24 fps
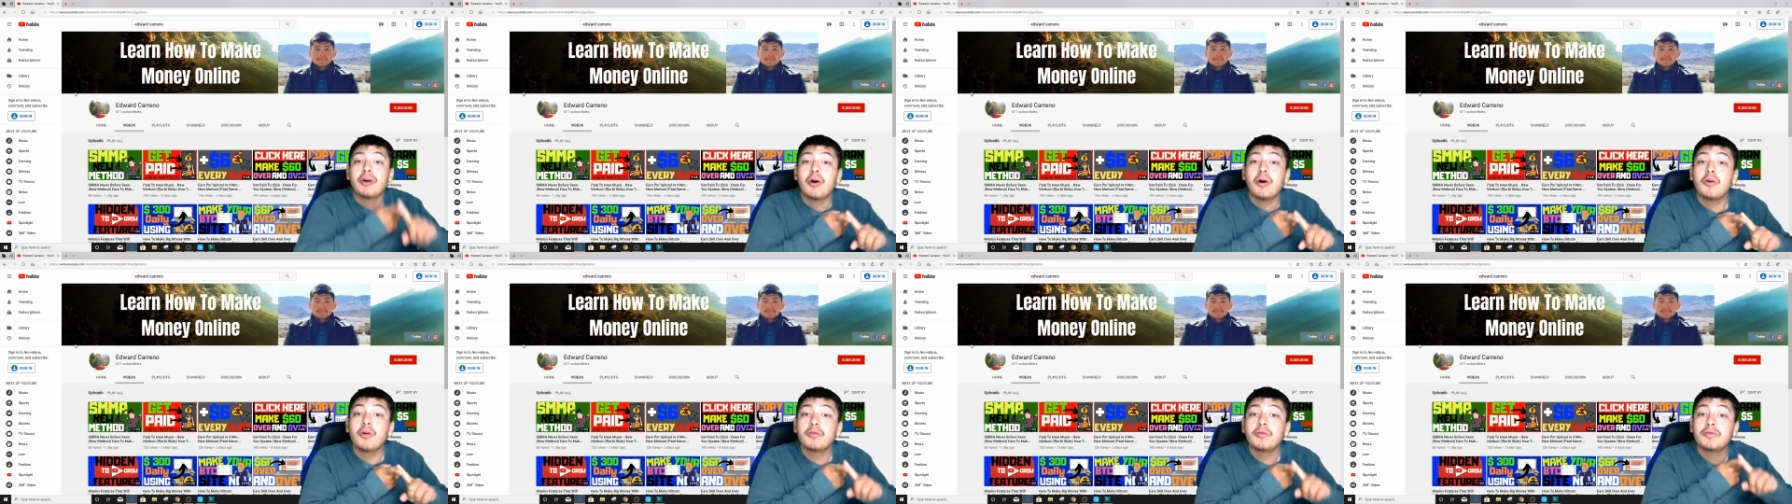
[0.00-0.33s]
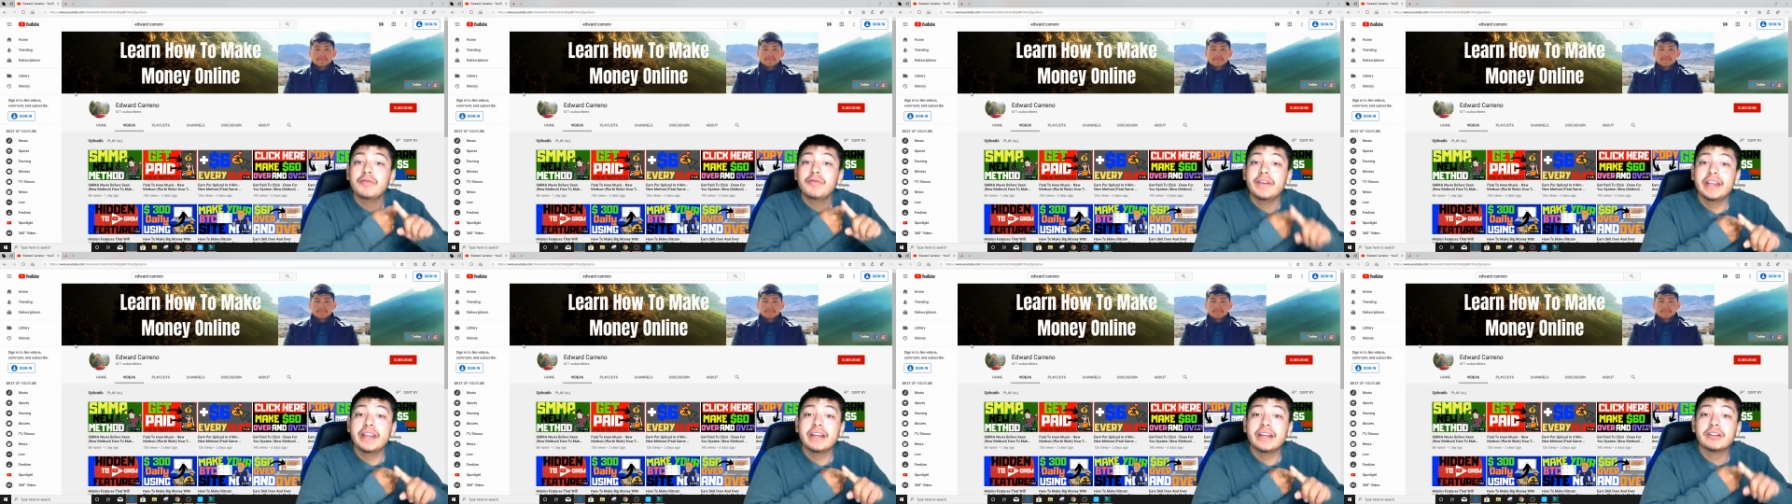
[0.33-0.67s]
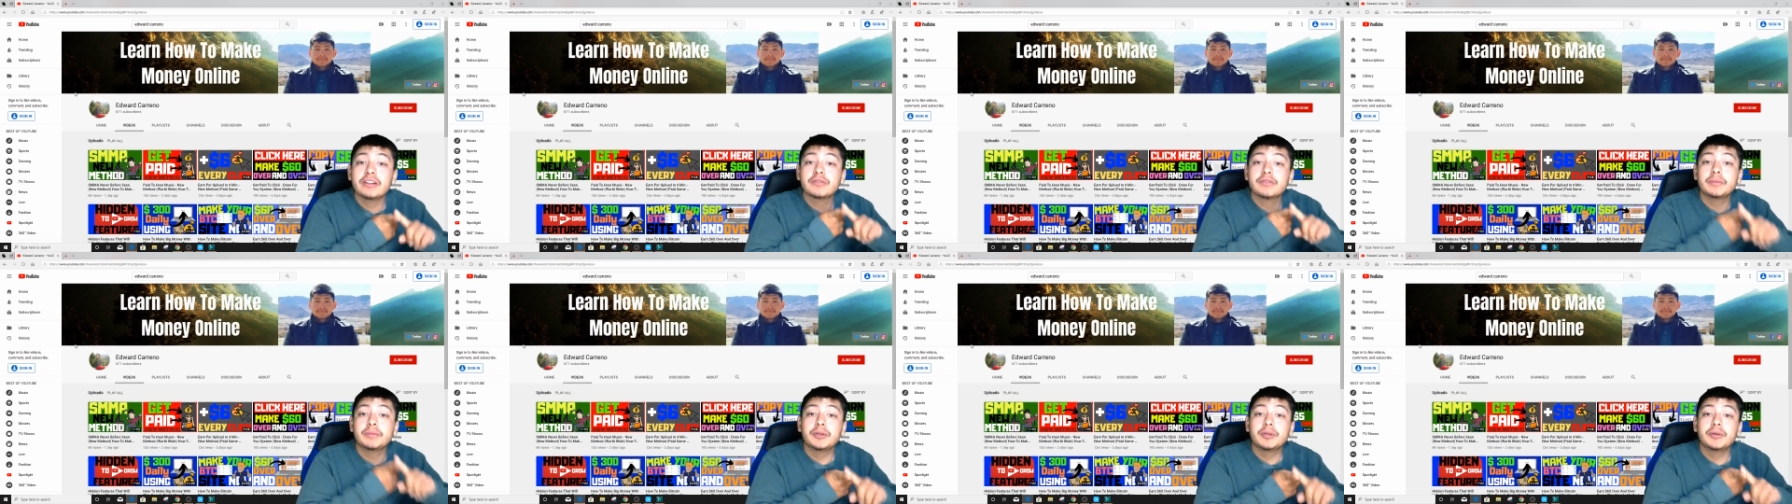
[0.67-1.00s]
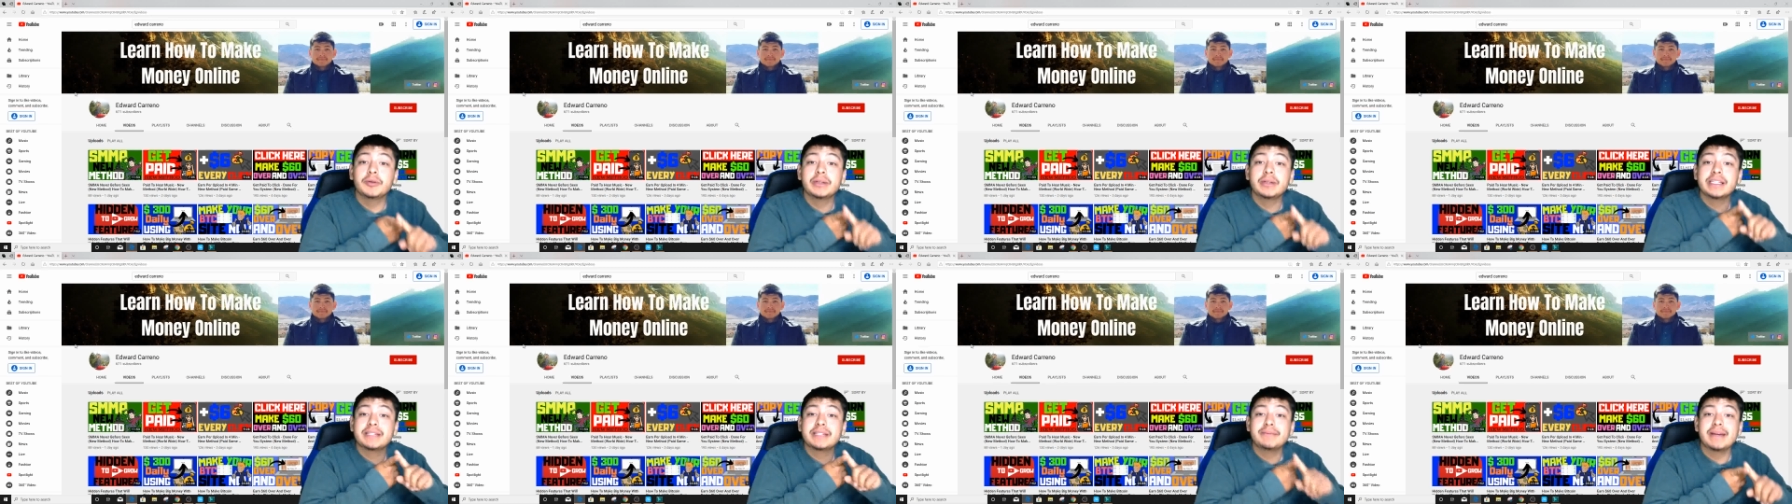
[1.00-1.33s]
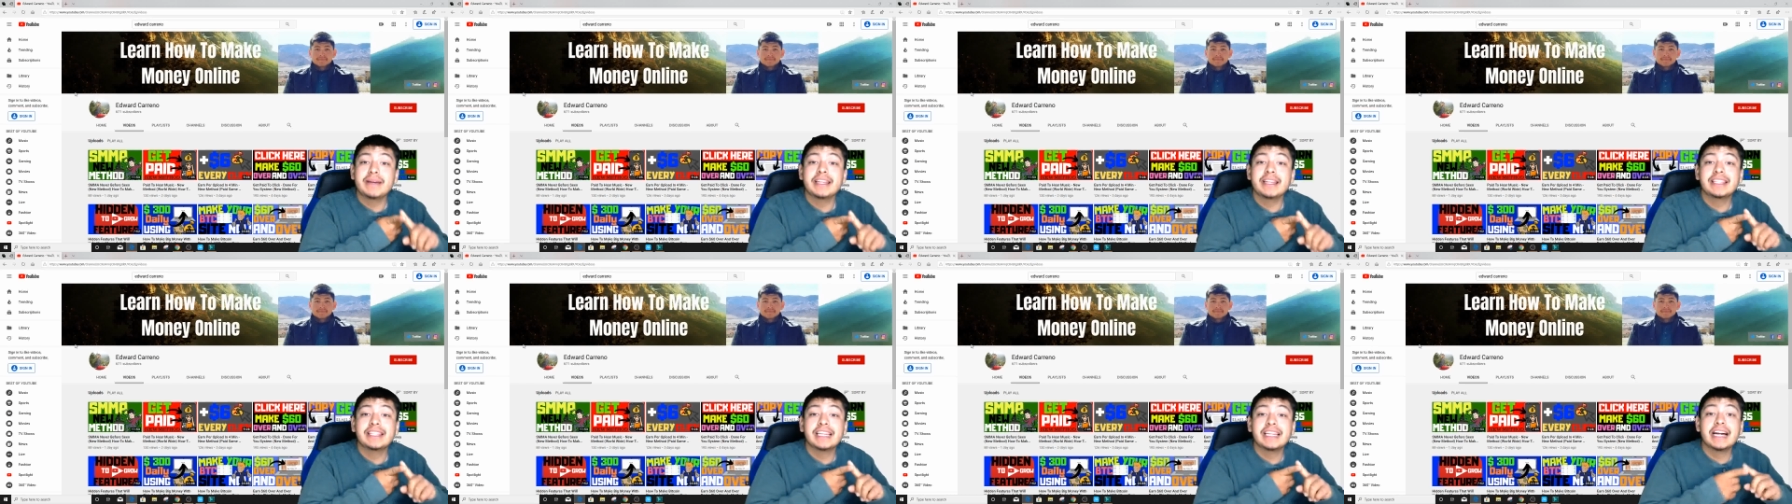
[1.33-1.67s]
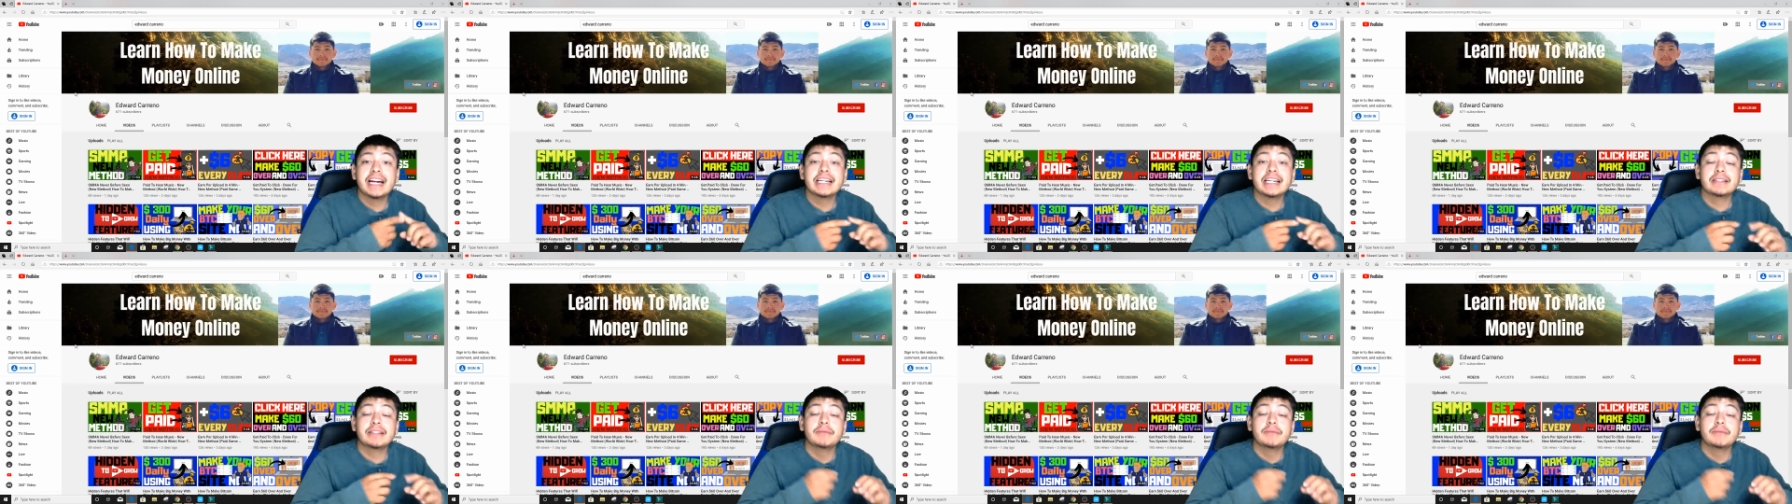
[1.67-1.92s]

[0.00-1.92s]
own videos from doing this method, guys.